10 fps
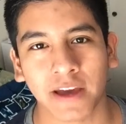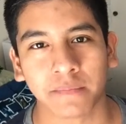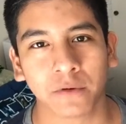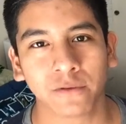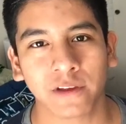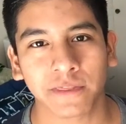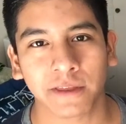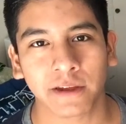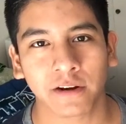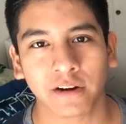at a movie
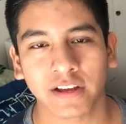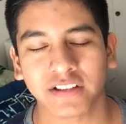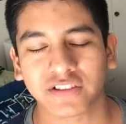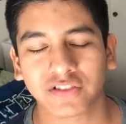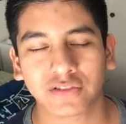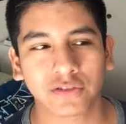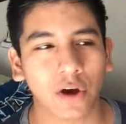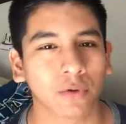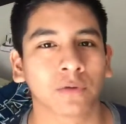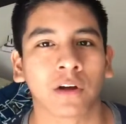theater in
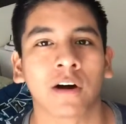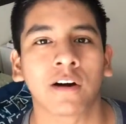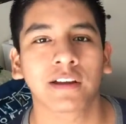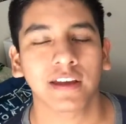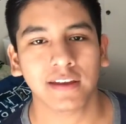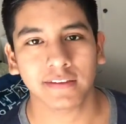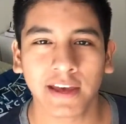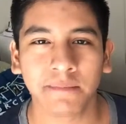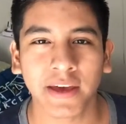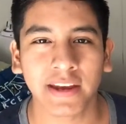so long.
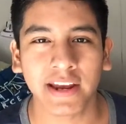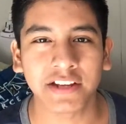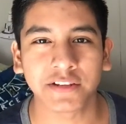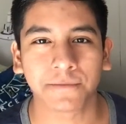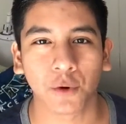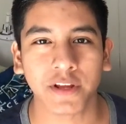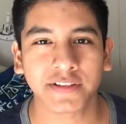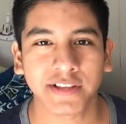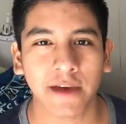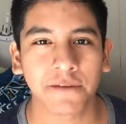Hitman Agent
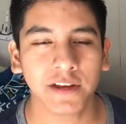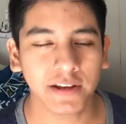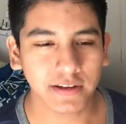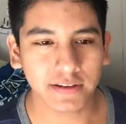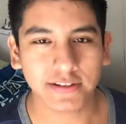47.